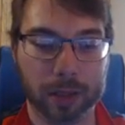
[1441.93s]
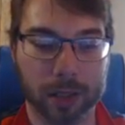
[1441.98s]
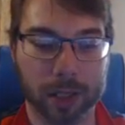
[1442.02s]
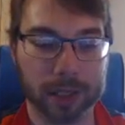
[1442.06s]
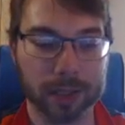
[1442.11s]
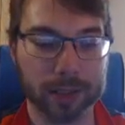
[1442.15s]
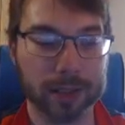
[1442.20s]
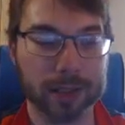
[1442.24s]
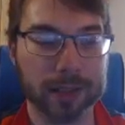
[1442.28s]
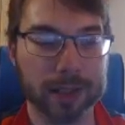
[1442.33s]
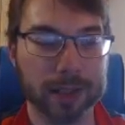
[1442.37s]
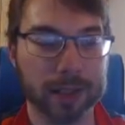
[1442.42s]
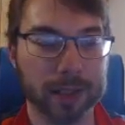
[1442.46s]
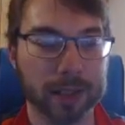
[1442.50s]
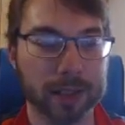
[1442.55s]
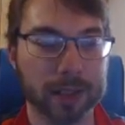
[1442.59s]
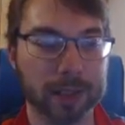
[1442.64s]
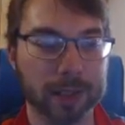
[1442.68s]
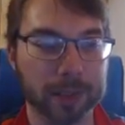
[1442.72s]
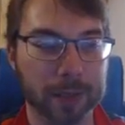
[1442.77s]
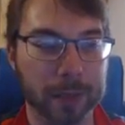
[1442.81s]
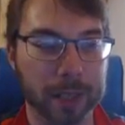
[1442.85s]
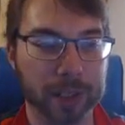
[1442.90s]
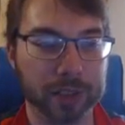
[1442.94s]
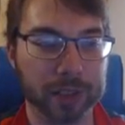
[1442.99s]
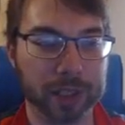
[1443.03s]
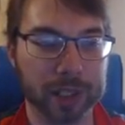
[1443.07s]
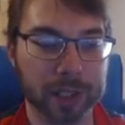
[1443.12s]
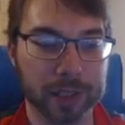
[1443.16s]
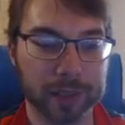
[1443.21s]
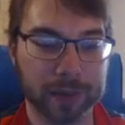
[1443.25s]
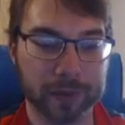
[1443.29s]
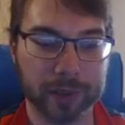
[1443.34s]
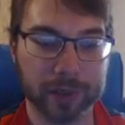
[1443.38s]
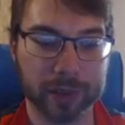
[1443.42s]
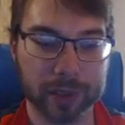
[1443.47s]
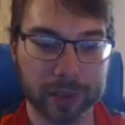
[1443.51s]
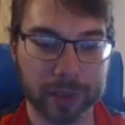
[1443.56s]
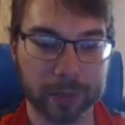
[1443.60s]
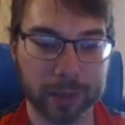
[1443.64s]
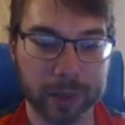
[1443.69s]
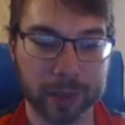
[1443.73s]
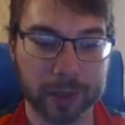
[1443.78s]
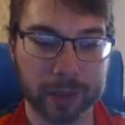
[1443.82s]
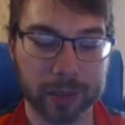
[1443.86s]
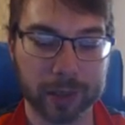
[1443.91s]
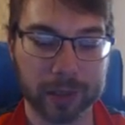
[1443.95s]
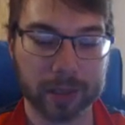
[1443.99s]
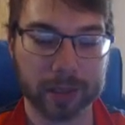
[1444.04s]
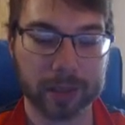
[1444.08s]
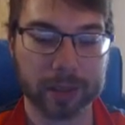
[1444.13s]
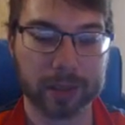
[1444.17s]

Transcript: Honestly, this Magicalized Fusion's been